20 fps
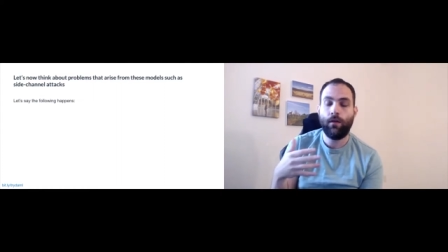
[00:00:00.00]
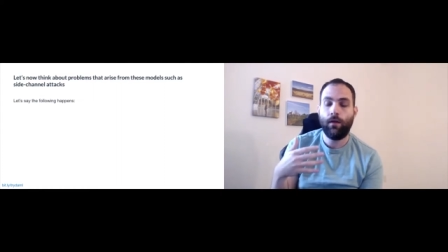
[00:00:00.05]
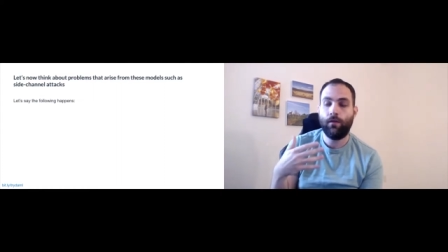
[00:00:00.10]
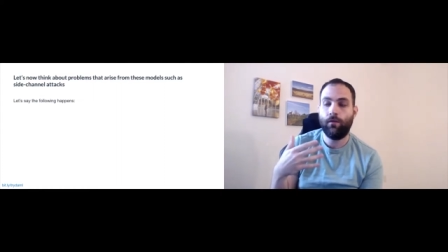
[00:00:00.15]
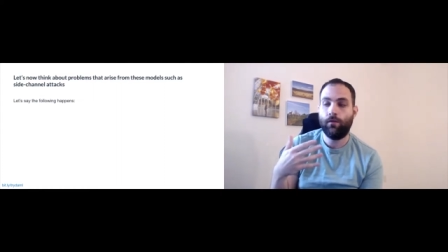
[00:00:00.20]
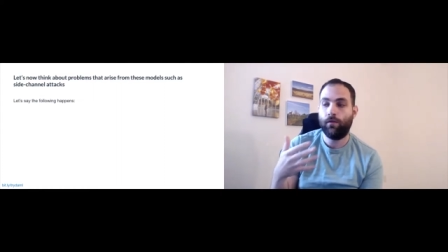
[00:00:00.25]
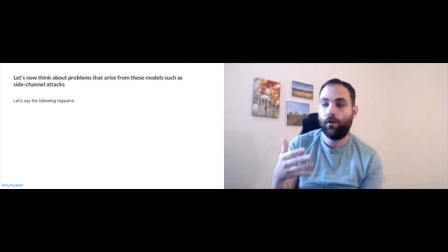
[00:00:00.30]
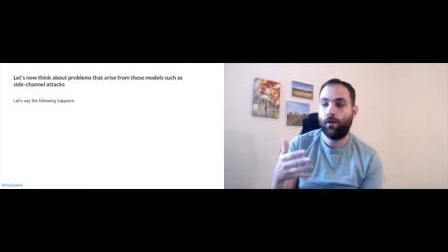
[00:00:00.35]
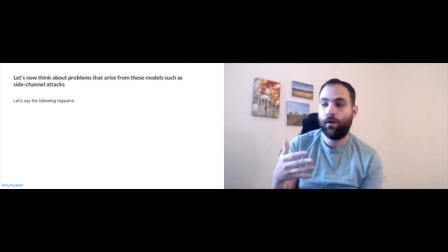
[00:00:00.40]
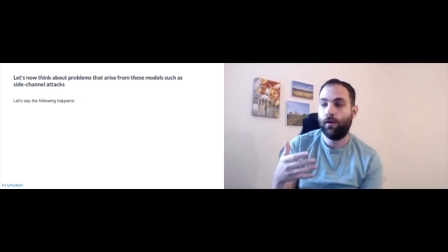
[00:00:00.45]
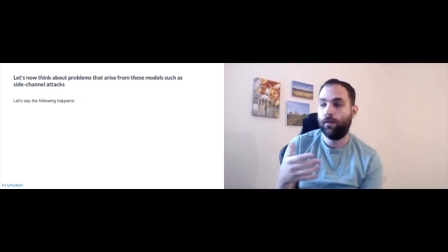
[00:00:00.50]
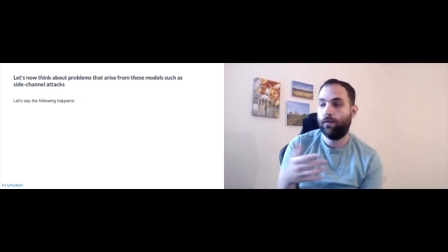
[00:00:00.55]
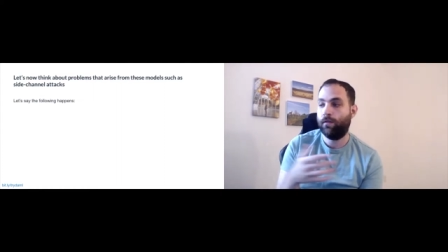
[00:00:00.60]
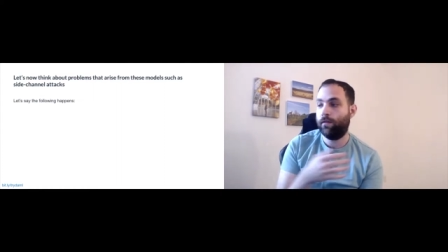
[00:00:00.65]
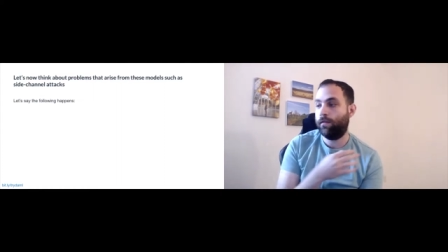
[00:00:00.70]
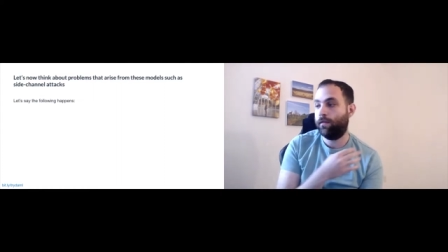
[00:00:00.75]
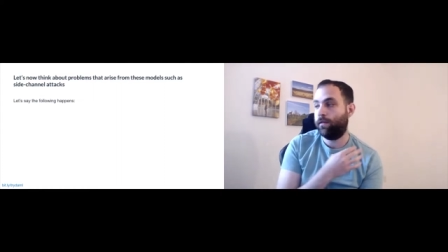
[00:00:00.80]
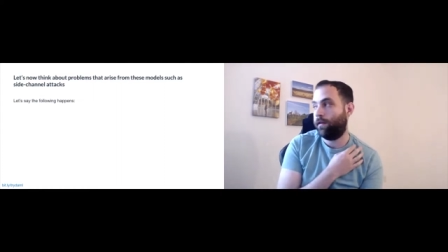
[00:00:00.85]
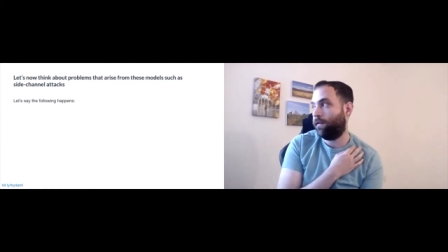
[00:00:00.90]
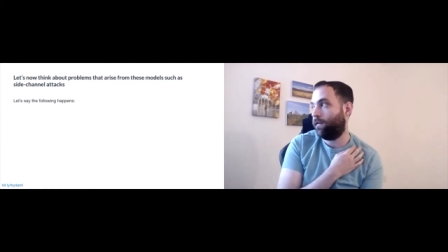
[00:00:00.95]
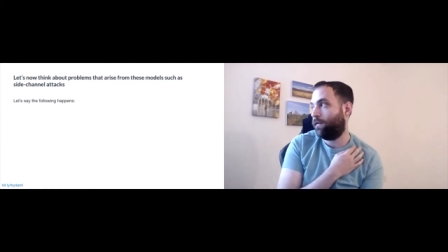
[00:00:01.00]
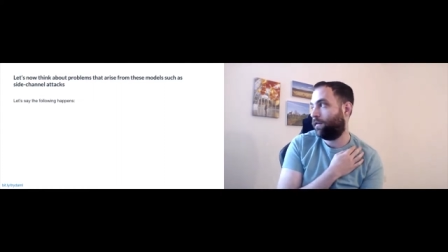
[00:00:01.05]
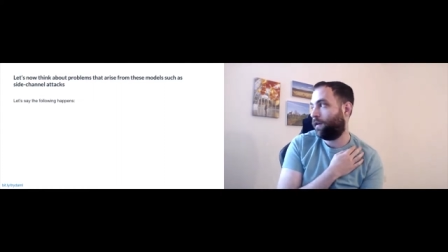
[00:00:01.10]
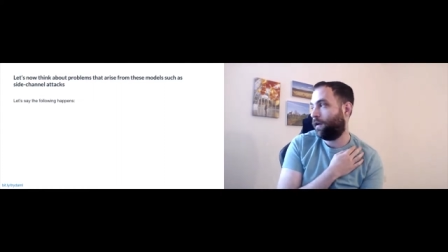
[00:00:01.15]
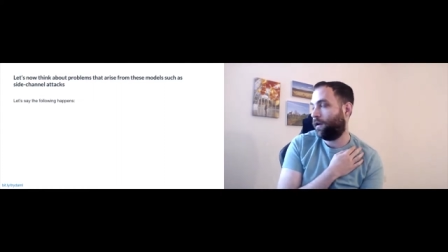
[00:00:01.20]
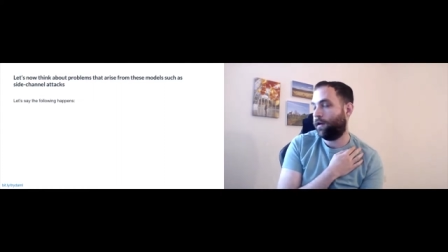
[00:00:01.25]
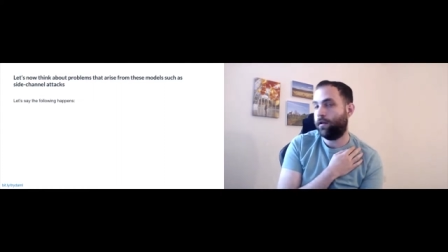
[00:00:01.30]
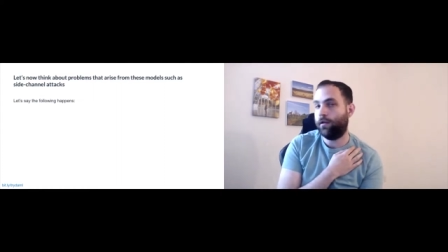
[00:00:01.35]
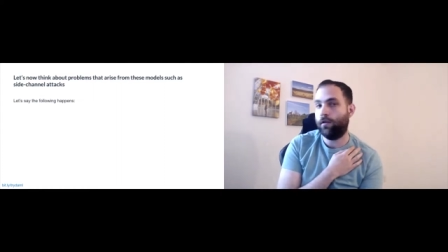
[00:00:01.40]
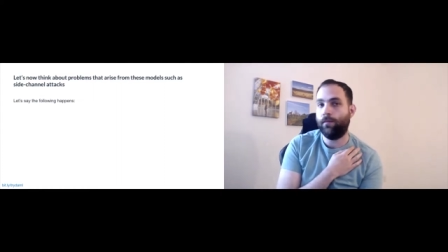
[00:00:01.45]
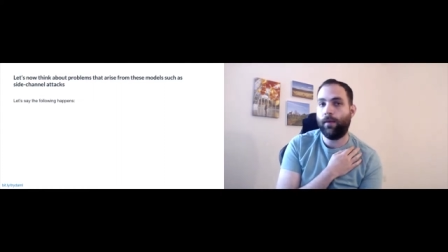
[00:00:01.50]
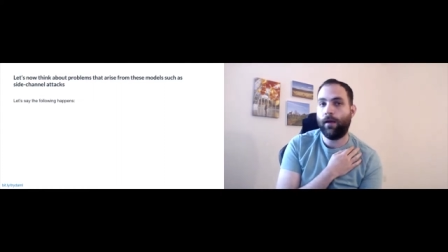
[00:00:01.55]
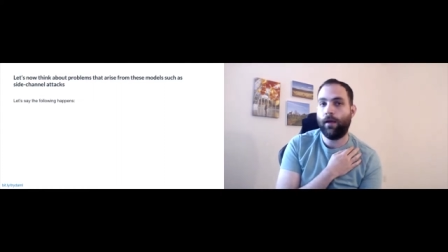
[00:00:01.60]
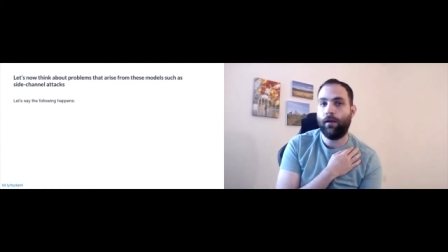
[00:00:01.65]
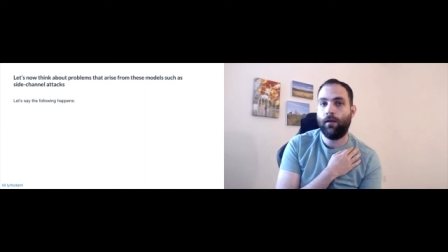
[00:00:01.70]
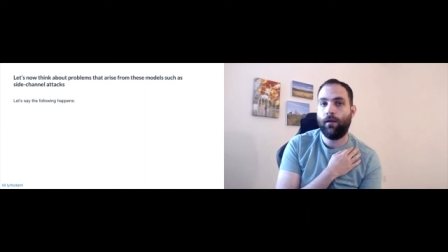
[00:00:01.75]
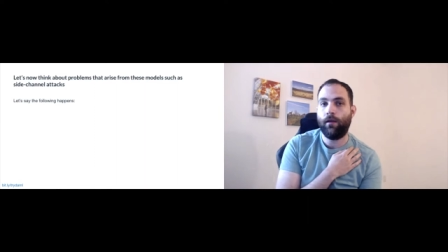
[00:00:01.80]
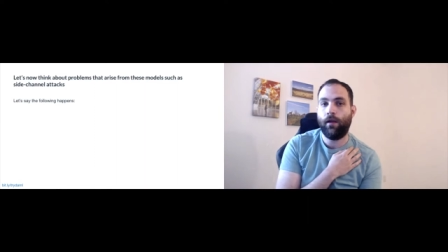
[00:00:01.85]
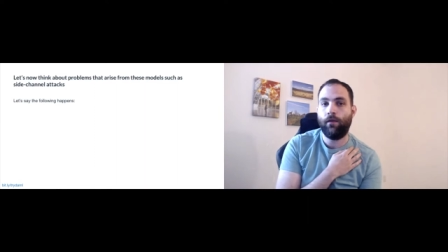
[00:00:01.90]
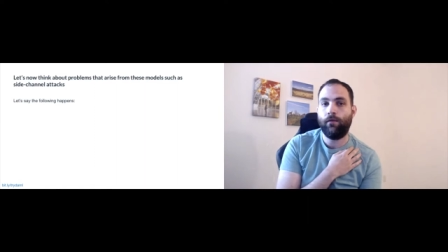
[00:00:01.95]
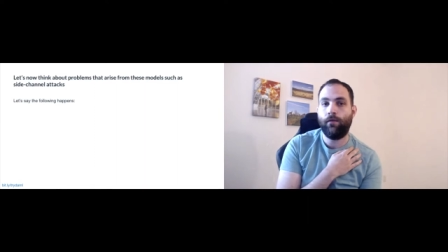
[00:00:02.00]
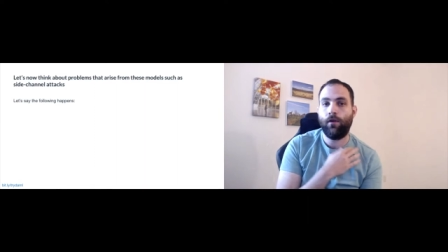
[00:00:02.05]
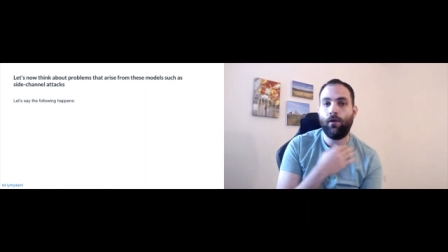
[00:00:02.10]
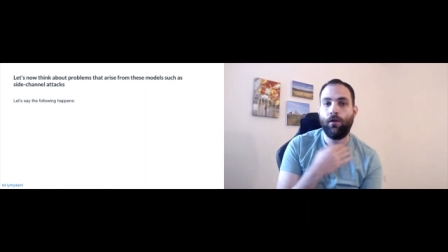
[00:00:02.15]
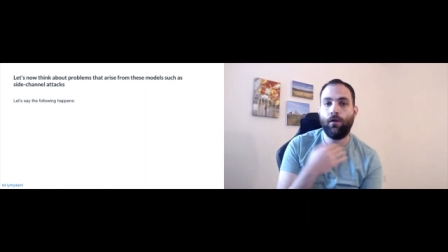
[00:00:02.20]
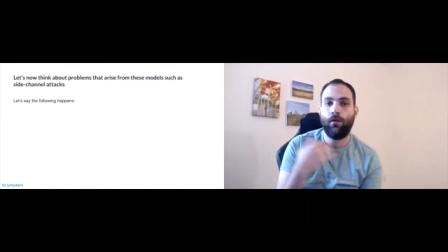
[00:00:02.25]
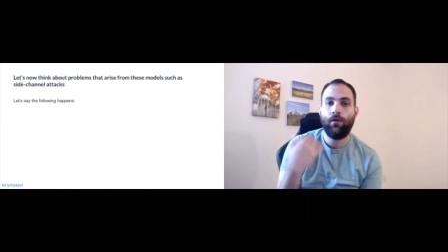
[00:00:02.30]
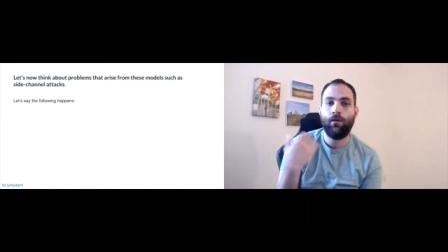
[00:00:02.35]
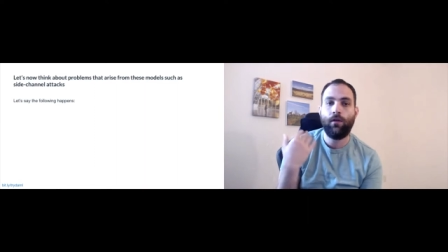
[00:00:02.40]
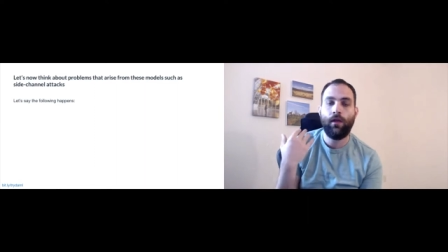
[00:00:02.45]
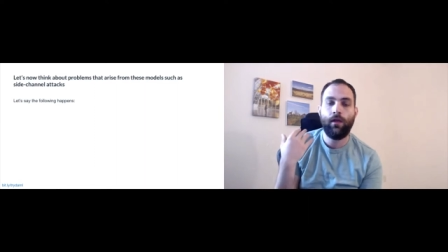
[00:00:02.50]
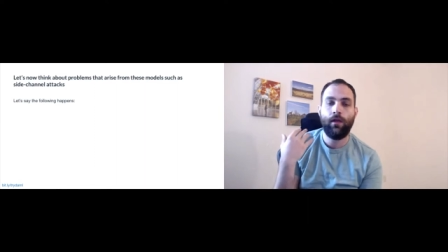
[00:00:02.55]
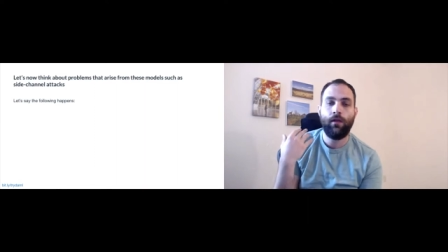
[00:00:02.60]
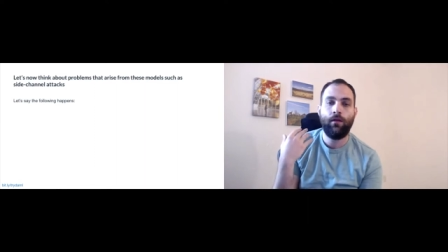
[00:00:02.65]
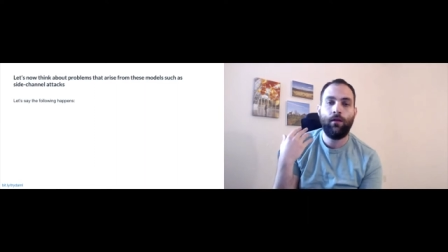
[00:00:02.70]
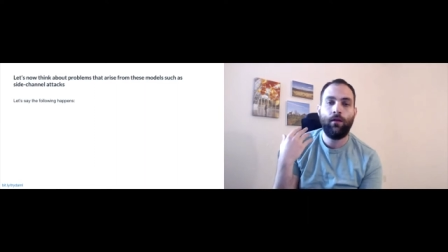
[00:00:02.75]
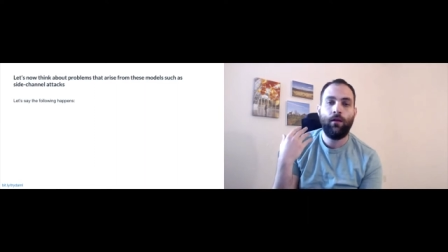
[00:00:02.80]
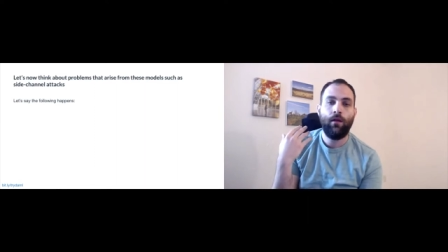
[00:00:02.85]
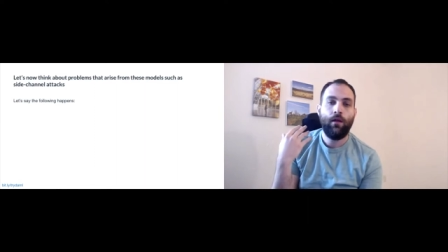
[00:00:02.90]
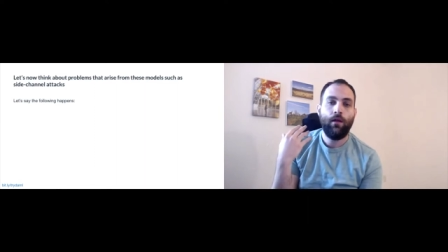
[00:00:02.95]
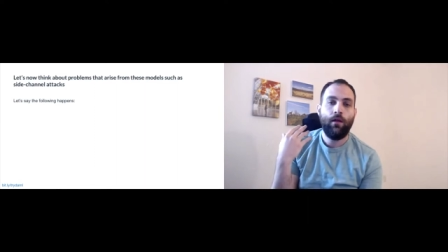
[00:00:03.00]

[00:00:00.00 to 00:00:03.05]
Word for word: in, certain instances uh, you might have heard like